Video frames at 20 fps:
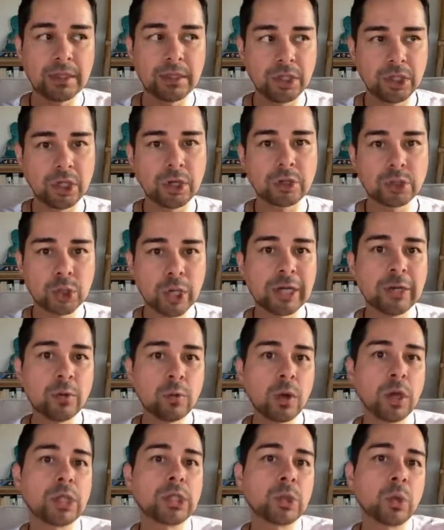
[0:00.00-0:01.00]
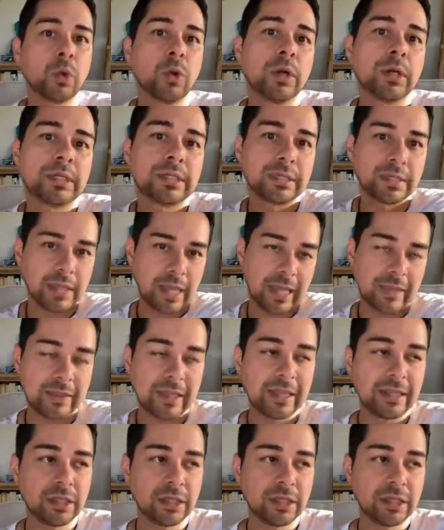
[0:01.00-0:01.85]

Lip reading: But, try to work towards,